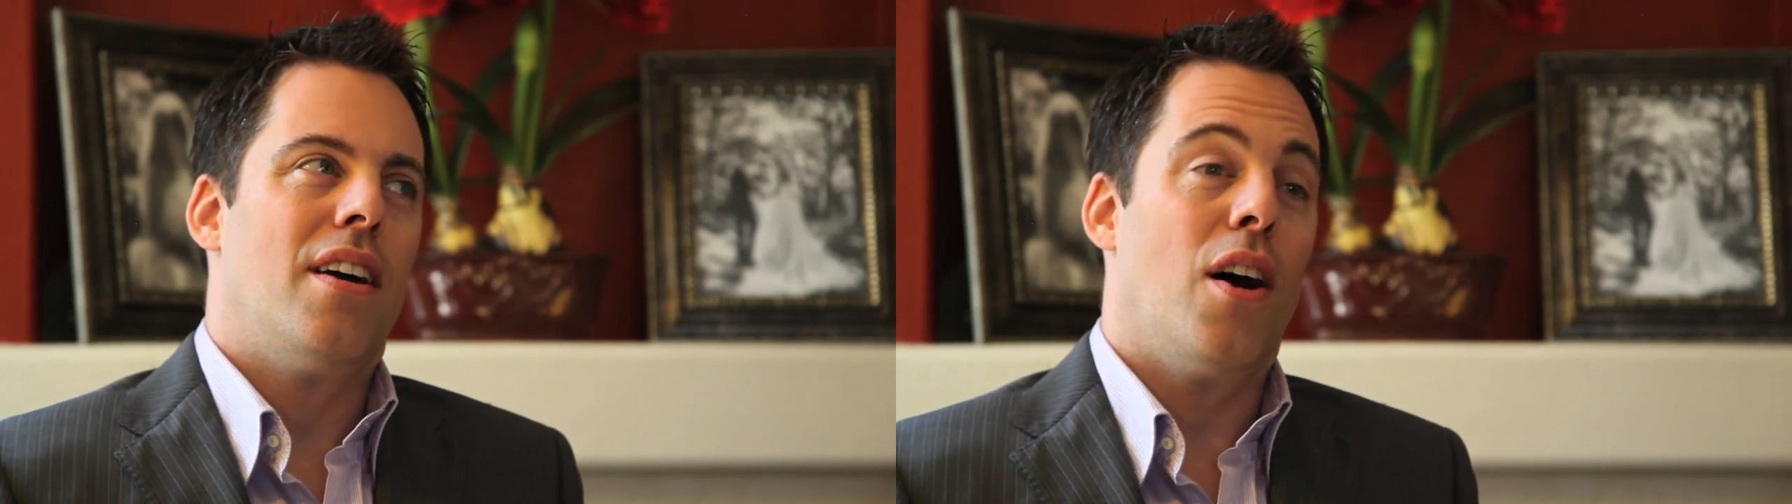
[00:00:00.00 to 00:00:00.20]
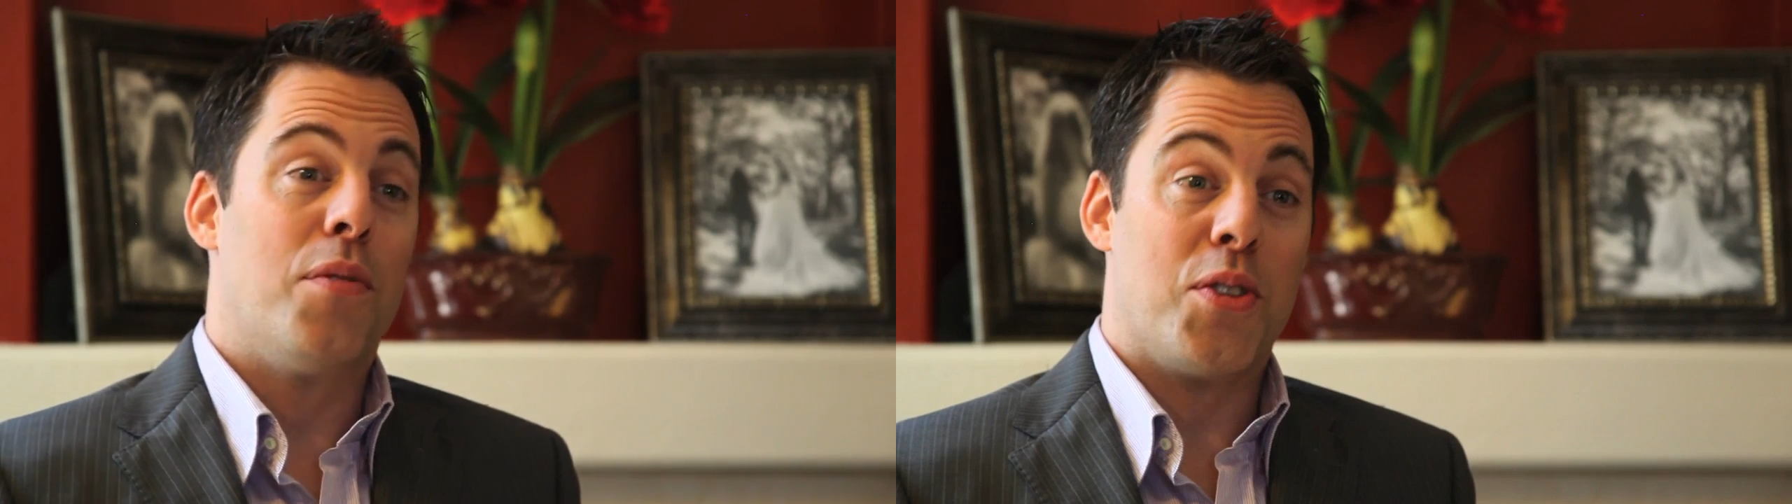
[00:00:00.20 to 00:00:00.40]

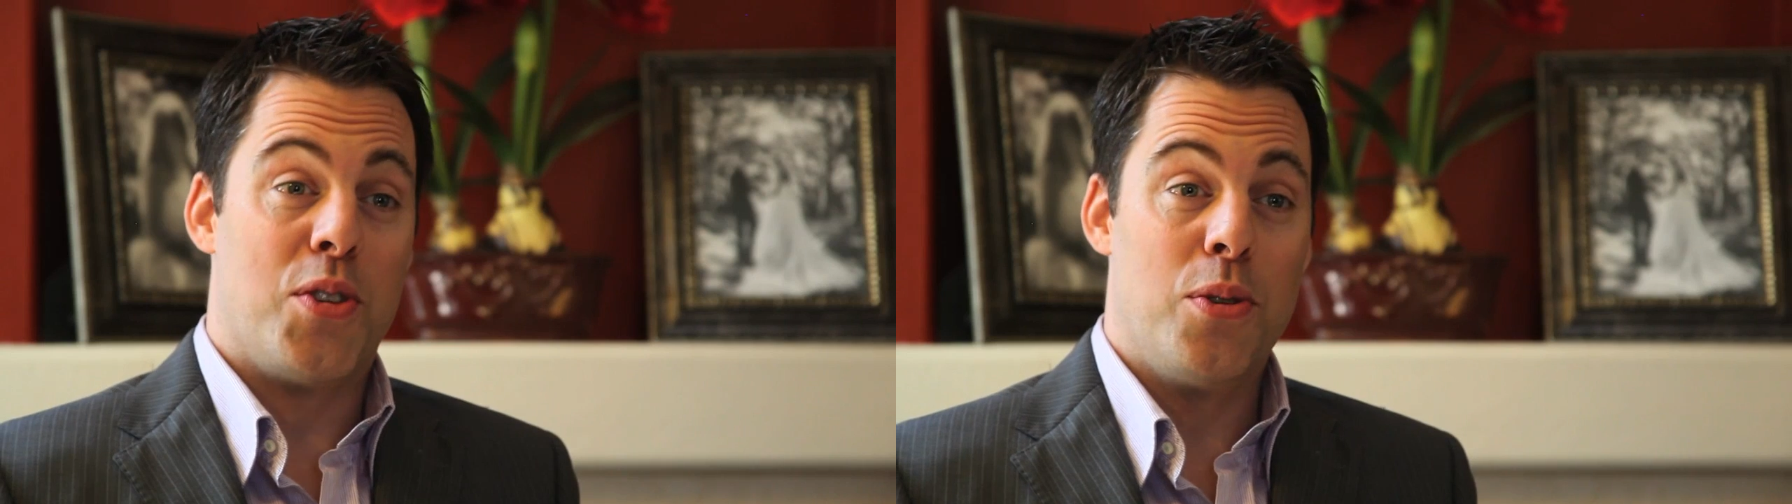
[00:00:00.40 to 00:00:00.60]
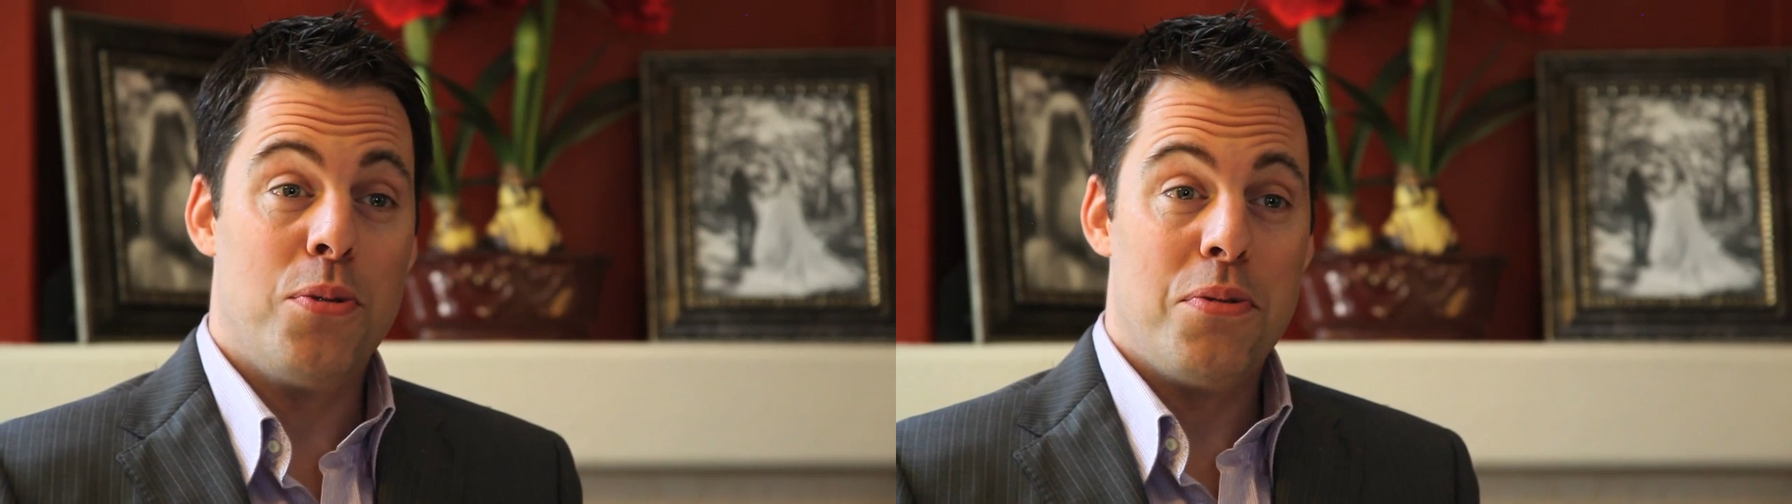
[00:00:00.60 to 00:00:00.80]
Of the
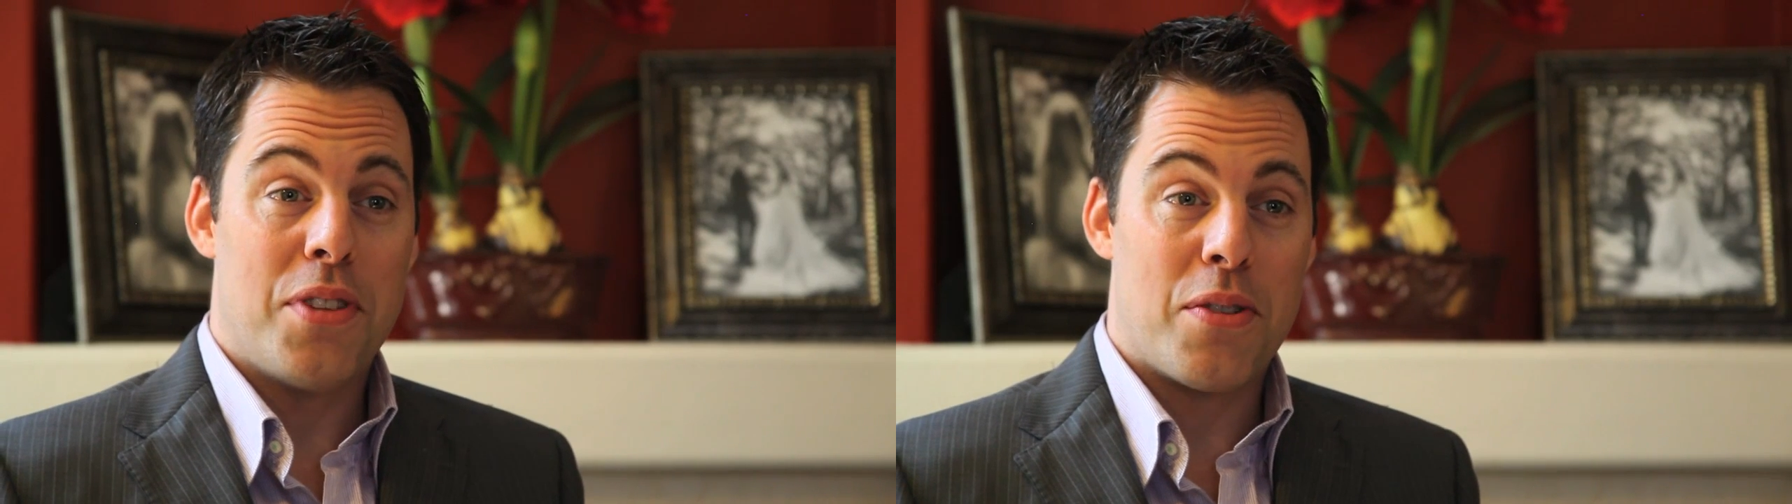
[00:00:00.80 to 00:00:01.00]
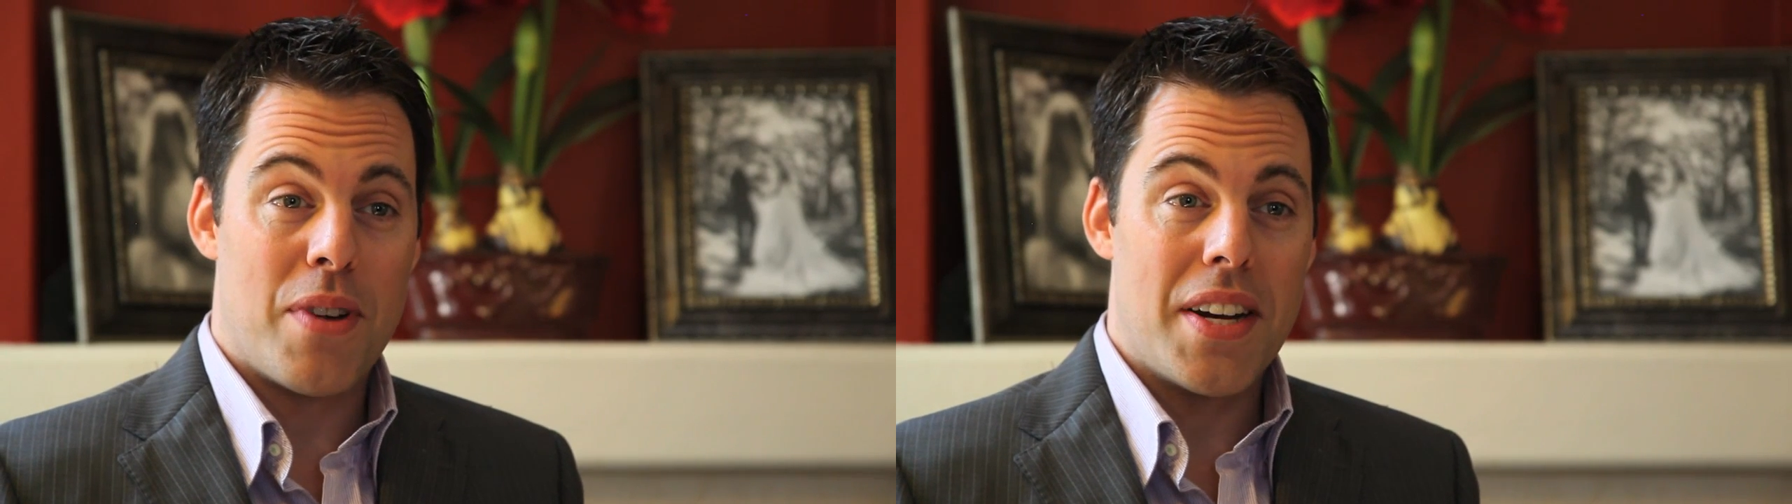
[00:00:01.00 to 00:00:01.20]
two that are